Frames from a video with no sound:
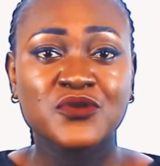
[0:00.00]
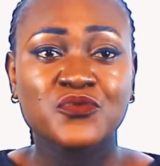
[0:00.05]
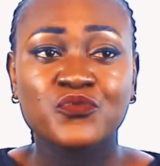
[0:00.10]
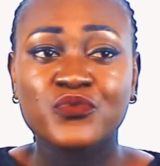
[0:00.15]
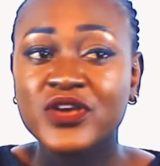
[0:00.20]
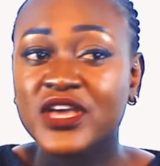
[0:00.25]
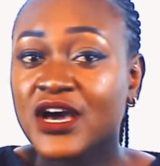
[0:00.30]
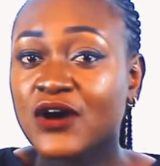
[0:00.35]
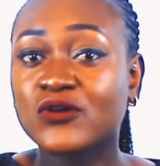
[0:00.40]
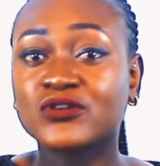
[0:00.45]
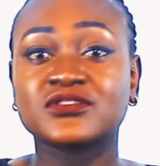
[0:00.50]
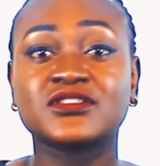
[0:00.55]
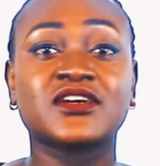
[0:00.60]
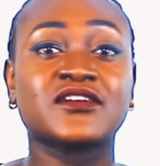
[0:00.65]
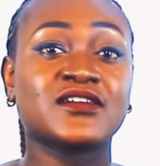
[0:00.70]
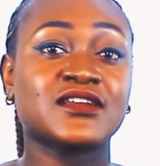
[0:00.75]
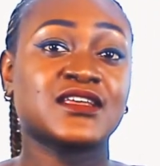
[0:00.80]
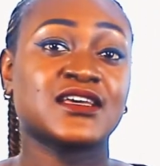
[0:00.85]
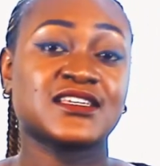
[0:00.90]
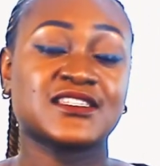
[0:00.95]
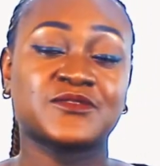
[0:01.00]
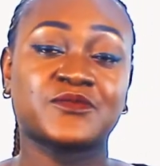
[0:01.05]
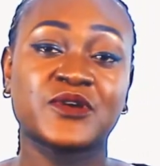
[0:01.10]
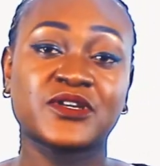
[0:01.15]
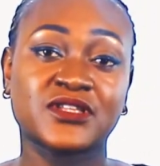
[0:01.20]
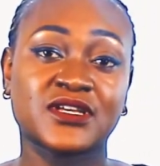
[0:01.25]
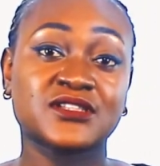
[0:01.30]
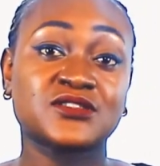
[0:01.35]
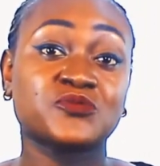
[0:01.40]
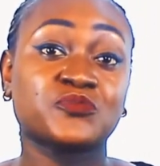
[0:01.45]
We are ordinarily
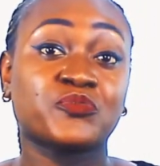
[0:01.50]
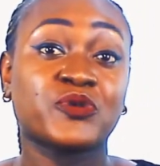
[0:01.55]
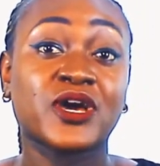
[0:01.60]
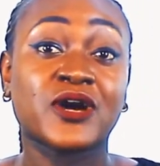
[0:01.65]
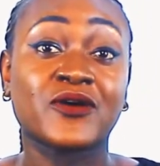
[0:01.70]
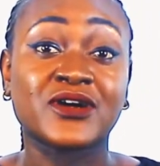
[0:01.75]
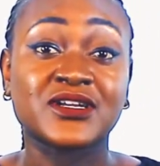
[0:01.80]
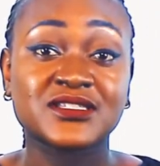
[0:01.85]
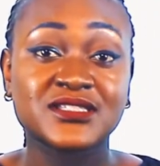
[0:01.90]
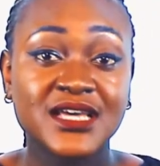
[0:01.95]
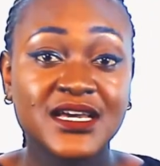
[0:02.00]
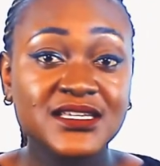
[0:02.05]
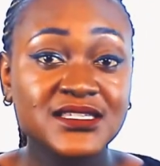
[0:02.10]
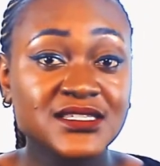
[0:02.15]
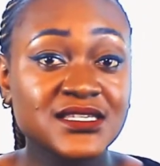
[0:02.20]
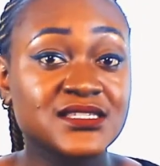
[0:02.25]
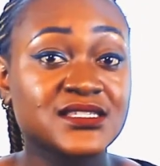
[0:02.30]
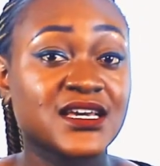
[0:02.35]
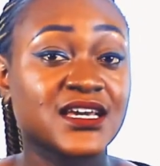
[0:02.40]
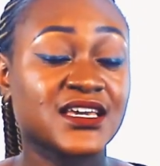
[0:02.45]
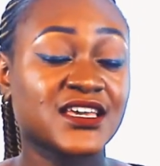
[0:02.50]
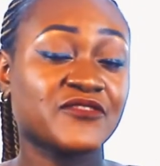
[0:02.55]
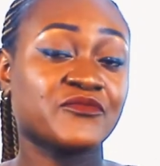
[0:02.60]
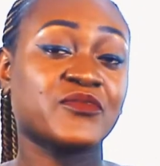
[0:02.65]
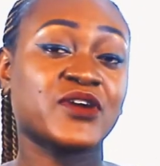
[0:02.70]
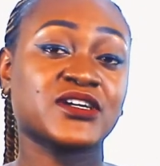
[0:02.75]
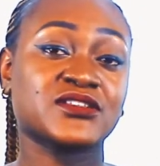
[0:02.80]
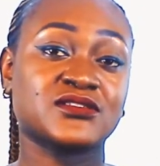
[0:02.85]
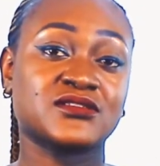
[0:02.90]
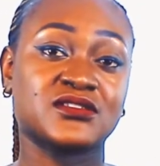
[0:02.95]
expected to pay our taxes and give
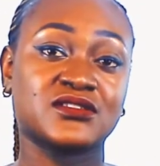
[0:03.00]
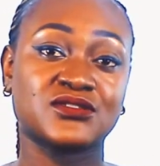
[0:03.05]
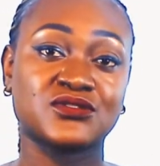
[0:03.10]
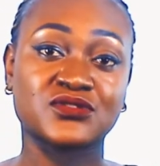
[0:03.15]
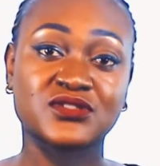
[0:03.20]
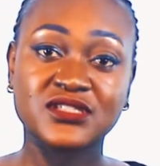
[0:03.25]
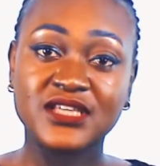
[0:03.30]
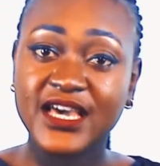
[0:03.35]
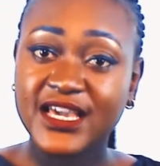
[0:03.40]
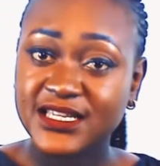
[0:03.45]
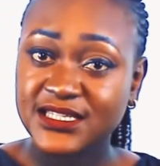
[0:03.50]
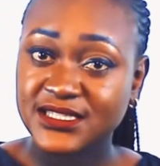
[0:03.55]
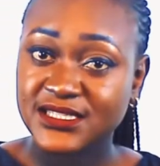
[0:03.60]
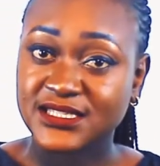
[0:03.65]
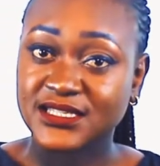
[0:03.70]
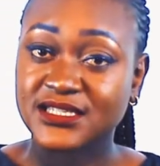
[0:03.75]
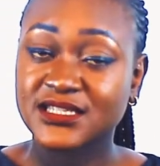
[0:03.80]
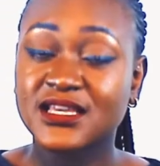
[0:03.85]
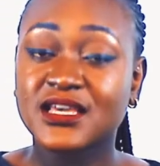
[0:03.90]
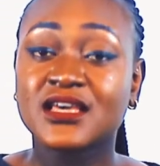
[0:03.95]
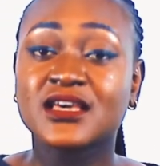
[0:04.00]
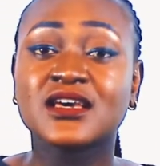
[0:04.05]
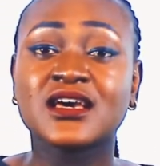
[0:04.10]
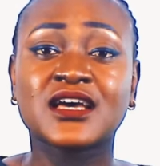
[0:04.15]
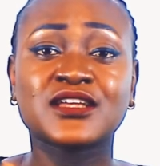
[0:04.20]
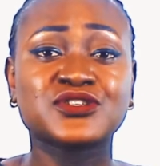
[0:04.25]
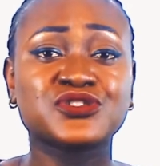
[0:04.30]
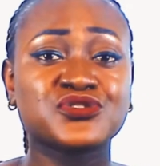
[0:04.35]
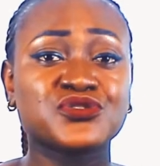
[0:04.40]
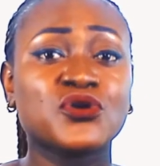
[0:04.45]
back to the society,
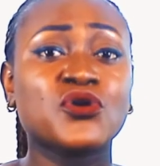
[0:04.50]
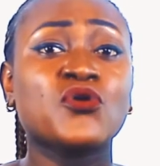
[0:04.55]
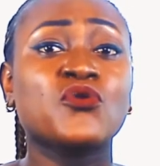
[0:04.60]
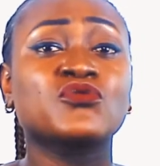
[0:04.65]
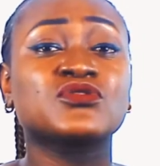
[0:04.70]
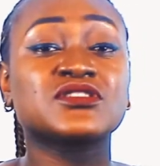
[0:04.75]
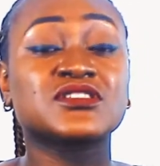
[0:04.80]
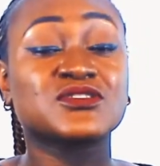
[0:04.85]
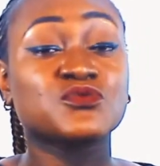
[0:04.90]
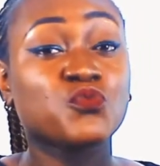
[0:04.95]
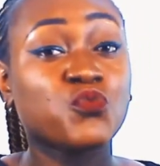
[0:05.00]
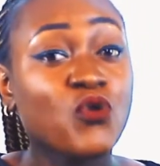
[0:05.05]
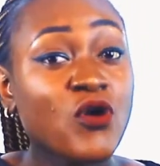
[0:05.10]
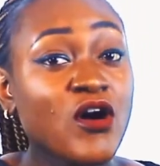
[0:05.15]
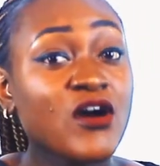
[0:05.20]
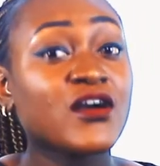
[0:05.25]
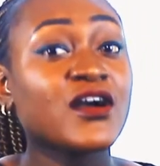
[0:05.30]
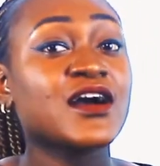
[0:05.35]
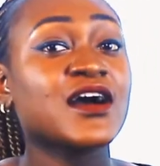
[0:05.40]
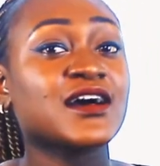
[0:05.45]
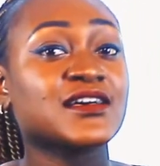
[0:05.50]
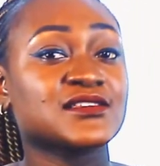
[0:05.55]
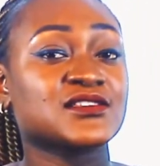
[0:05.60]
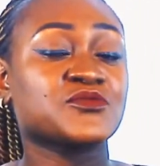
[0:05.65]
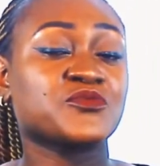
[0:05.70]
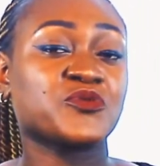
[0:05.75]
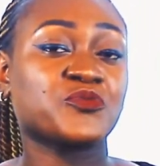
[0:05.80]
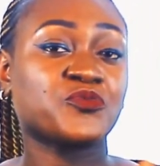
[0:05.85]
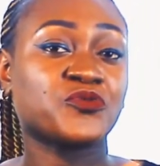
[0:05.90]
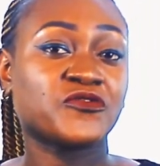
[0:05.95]
and so work has to
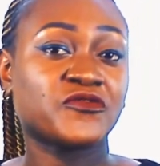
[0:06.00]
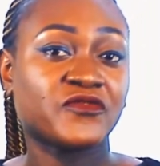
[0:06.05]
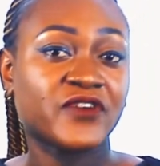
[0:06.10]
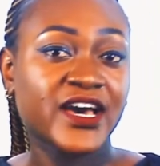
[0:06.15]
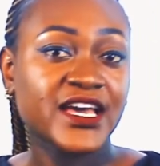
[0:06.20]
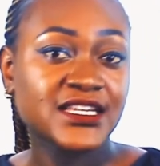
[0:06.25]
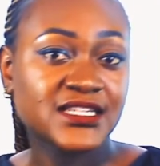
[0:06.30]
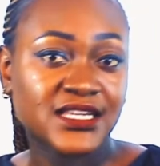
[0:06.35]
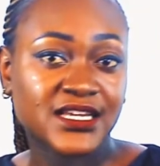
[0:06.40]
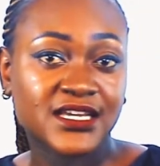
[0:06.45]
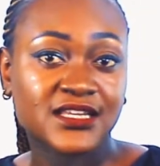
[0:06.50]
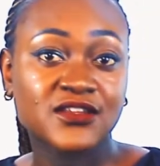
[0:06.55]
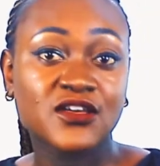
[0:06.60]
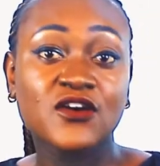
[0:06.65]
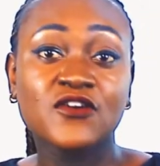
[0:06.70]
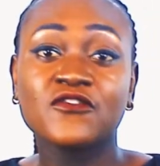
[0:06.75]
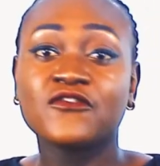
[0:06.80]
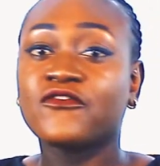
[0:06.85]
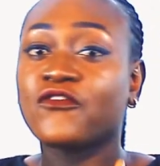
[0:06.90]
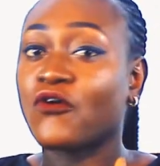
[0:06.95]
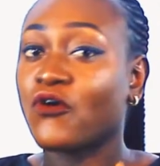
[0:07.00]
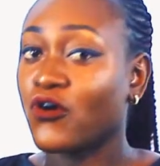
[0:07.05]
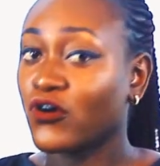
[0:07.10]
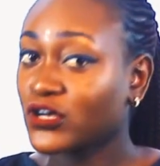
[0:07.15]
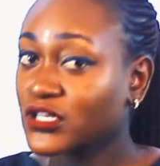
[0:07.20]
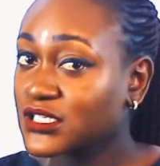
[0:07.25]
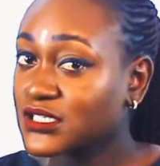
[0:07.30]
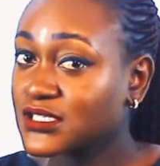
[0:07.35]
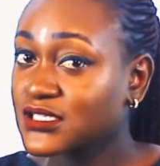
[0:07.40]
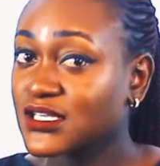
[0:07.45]
be provided for
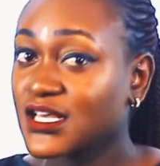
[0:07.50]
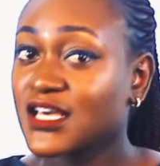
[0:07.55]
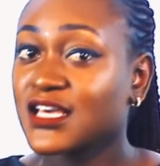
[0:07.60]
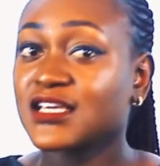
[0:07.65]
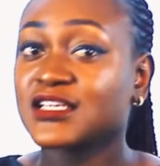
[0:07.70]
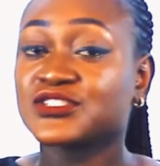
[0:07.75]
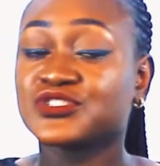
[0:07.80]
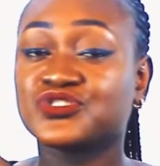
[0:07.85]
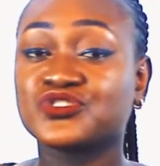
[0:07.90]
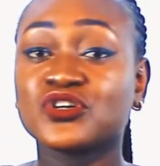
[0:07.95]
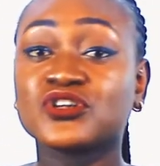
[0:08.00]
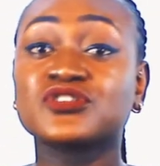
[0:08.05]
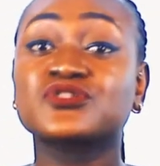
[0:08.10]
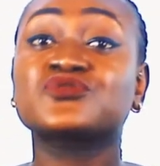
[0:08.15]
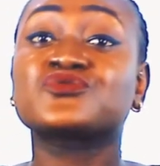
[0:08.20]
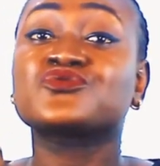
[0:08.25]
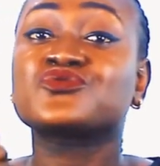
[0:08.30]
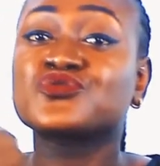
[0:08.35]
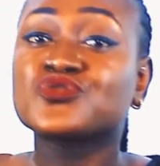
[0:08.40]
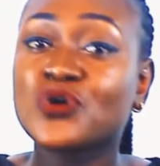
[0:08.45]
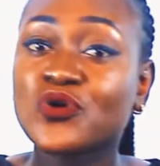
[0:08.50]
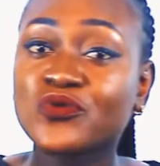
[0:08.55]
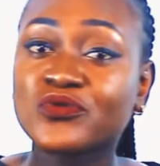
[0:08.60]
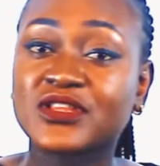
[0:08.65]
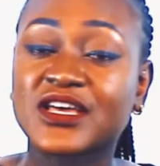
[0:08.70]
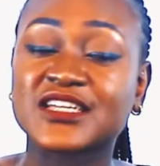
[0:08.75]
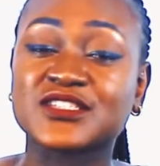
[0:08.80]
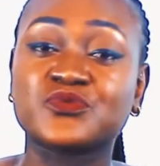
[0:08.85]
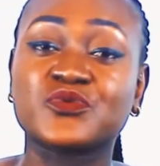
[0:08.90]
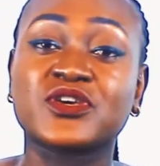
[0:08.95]
us just so
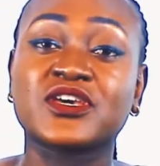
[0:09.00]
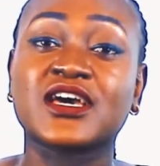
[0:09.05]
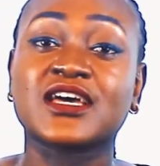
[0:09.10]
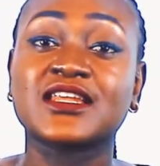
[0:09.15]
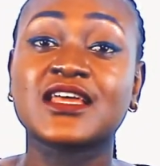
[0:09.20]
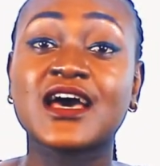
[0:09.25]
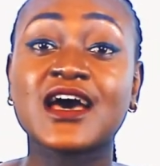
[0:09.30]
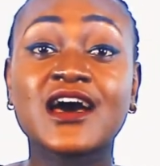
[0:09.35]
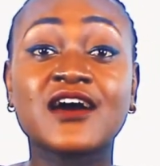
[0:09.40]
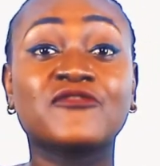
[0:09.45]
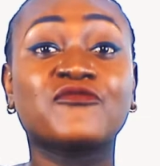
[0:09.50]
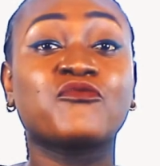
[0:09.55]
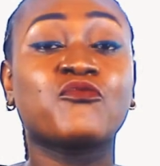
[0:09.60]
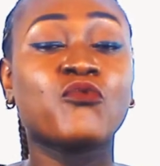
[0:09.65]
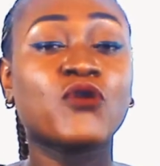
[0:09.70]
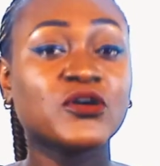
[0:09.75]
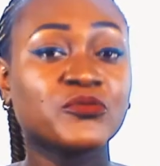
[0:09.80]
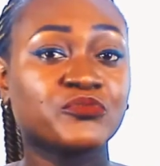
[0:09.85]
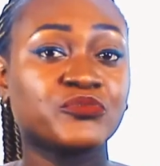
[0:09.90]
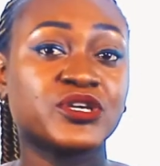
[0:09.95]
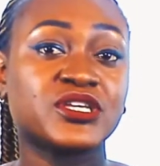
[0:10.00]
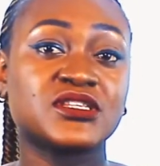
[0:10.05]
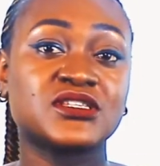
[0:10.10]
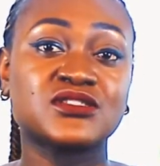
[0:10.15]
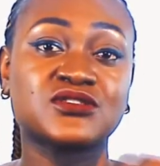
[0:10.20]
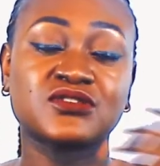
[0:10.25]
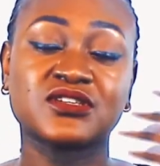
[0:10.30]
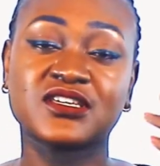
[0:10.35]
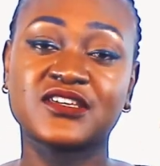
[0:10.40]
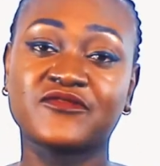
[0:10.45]
that we can have what means
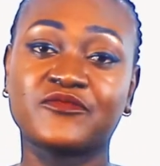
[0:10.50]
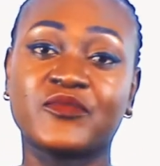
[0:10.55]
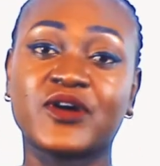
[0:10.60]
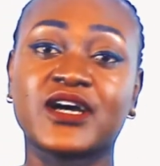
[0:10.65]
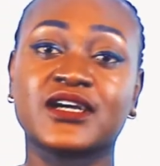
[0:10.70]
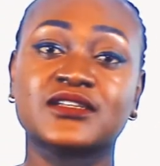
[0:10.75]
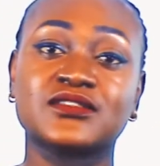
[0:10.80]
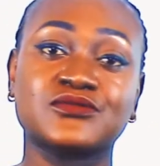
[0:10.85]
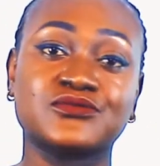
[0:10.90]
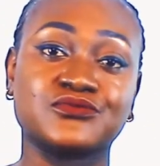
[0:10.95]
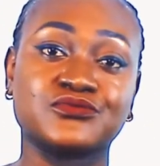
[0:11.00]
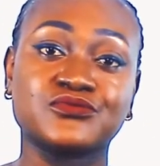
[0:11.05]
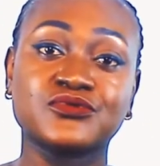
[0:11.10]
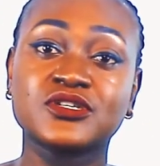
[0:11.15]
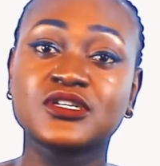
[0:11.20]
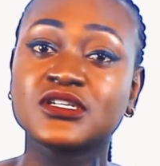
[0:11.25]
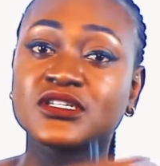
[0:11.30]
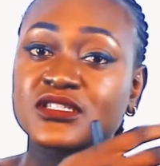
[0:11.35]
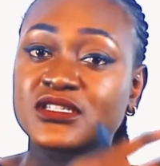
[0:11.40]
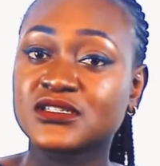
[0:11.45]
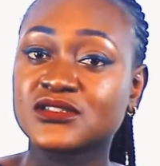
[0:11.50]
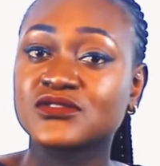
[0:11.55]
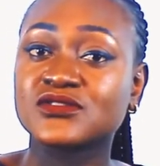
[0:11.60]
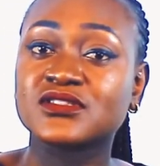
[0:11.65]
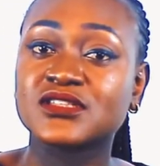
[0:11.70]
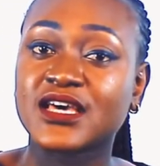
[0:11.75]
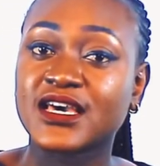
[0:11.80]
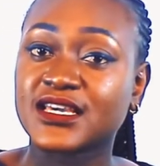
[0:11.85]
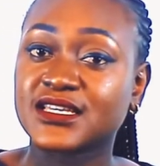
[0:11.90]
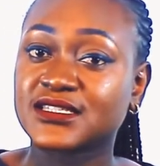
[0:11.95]
to give back to the
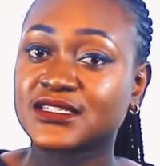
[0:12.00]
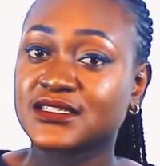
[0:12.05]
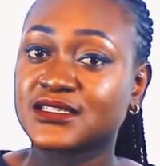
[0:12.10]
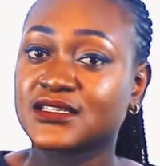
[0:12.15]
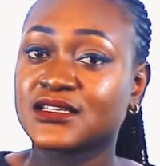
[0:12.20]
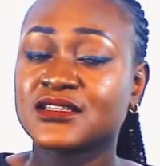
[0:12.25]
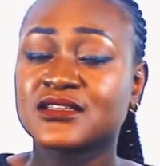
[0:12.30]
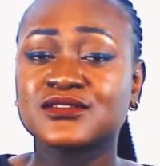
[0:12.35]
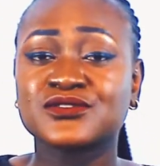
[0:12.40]
society.